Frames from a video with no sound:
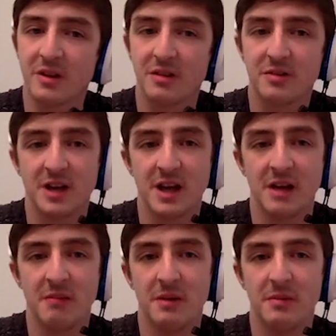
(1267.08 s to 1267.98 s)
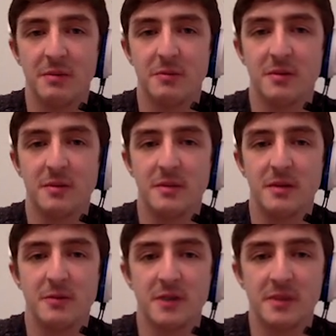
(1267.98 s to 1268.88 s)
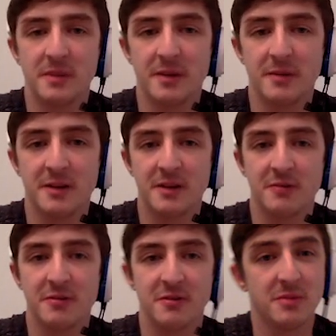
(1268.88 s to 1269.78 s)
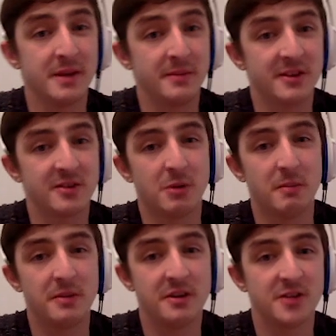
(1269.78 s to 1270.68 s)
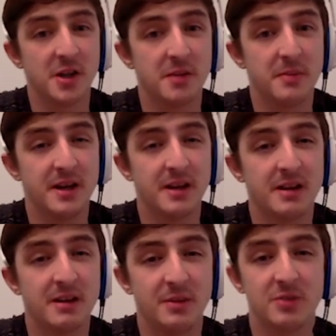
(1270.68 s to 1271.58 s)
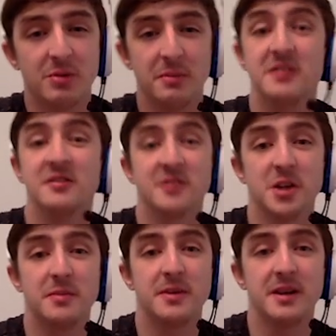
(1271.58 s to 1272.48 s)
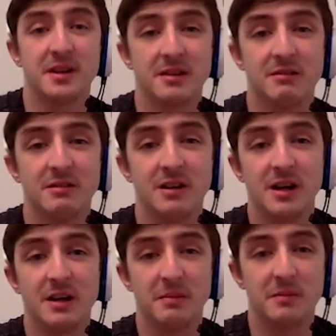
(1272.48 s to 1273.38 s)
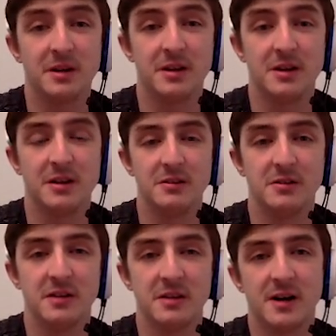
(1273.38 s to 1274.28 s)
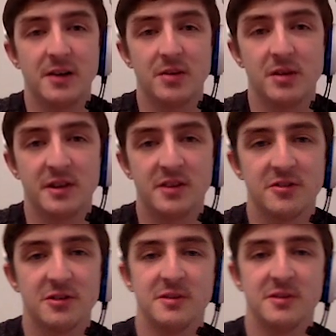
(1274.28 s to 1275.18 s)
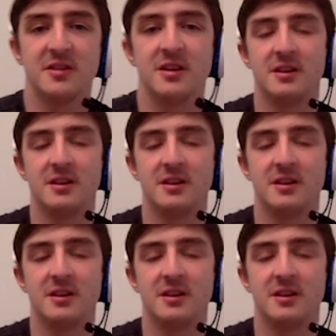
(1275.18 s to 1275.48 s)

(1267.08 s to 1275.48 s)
So yeah, I'd be a bit worried about Marowak and Crustle, so maybe that makes Swampert a solid pick. I mean, Swampert is a solid pick. Nothing apart from the Venusaur wants to